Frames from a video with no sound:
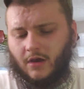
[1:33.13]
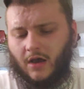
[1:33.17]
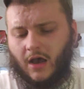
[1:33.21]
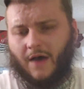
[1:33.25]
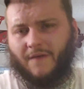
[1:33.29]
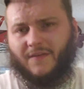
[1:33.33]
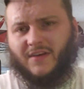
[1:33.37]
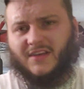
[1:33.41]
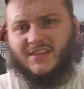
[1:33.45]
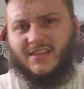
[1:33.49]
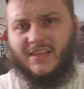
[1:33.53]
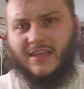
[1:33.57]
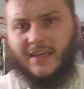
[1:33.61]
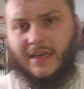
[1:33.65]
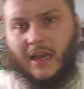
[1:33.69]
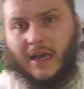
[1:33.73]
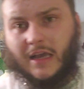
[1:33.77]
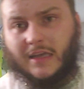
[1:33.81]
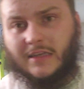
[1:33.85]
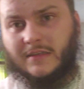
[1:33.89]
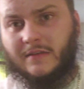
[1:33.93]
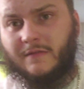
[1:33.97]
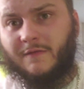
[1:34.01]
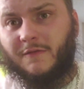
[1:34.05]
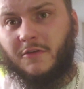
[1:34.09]
Obviously,
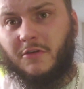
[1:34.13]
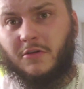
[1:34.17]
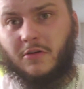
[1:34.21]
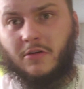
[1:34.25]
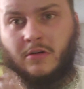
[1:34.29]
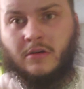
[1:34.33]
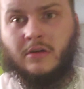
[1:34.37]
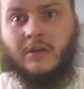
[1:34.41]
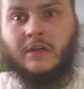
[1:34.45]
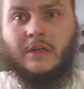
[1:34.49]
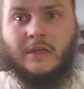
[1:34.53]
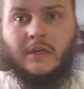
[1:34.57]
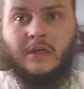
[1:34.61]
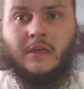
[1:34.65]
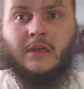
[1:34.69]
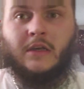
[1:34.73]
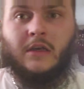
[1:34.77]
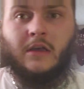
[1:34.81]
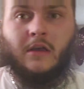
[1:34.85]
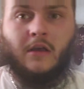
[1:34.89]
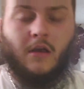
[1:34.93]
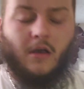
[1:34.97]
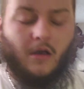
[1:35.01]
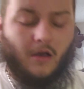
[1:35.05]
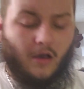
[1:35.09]
guys,
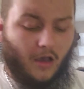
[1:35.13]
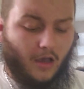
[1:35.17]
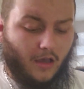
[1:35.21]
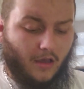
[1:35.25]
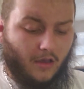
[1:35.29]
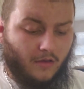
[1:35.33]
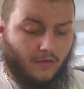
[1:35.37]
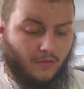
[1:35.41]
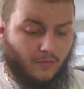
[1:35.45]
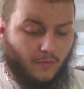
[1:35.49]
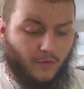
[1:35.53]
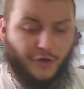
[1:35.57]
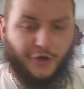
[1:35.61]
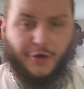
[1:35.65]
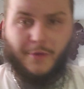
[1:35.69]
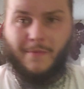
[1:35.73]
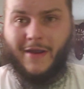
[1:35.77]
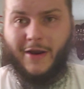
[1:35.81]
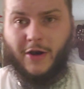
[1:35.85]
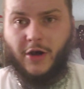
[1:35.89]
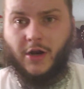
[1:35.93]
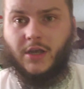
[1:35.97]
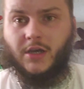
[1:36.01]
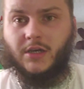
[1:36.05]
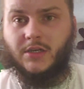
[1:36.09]
we're in
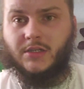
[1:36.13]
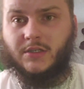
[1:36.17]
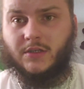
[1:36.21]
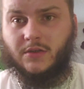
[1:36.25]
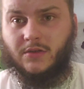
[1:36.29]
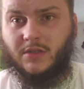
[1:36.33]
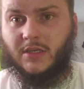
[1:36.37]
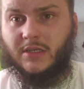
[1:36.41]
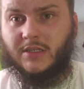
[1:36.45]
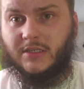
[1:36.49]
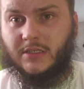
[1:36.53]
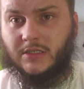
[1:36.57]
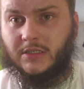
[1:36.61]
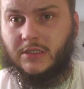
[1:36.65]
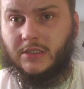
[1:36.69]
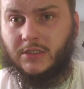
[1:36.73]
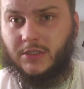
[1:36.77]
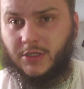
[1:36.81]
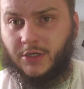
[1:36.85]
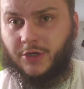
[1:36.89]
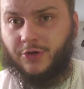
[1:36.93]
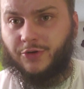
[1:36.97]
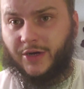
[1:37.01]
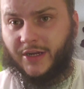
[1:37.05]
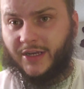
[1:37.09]
America, so this is
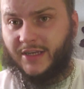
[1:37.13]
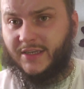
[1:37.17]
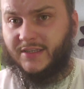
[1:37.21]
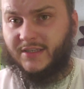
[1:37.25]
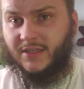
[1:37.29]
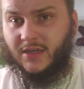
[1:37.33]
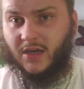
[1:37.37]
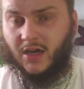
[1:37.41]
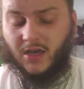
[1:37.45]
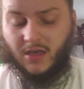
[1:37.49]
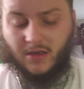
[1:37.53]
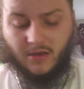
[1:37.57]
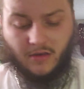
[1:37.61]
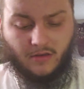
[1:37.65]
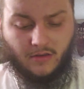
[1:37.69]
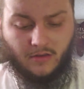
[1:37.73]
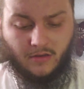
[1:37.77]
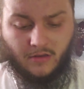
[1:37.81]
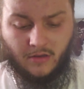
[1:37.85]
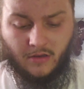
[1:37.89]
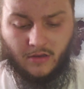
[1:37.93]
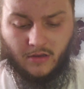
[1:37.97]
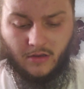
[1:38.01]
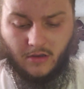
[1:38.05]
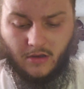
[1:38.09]
degrees, not
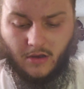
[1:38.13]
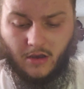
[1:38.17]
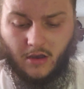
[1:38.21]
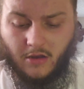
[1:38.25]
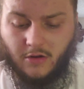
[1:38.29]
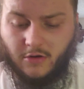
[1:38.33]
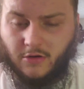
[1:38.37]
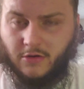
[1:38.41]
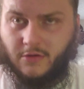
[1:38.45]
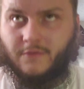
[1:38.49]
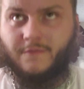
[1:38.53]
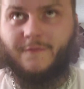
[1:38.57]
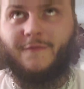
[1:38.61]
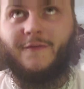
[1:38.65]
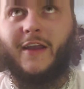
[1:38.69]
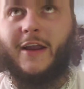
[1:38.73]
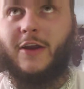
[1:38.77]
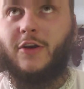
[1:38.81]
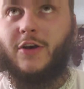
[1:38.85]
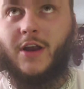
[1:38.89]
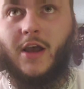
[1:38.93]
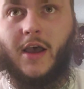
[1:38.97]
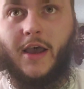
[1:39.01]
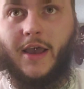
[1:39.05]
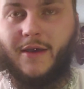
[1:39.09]
or
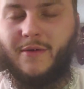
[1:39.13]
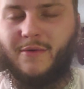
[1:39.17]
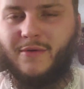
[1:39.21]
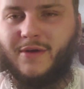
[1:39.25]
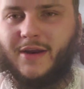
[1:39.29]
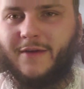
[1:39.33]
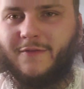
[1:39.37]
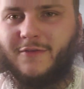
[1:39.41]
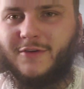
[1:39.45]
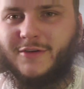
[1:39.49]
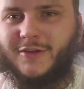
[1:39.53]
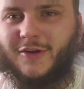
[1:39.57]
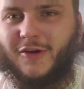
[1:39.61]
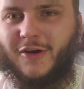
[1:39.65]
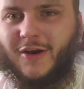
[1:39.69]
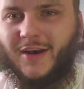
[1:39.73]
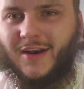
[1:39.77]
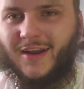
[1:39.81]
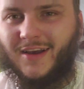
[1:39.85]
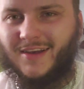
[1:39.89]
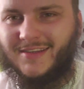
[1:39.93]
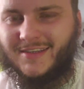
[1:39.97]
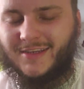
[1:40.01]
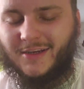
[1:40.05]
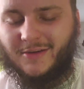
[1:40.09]
Fahrenheit, whatever. Sorry,
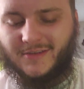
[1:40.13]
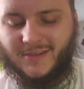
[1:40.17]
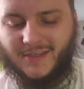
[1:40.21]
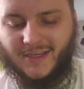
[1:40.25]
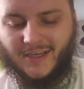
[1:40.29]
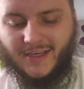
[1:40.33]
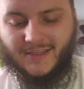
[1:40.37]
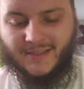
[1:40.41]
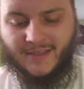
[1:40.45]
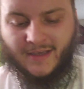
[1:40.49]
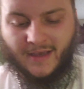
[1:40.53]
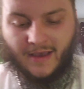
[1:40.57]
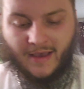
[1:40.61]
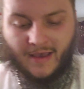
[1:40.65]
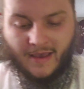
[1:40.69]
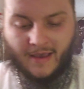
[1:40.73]
not Celsius.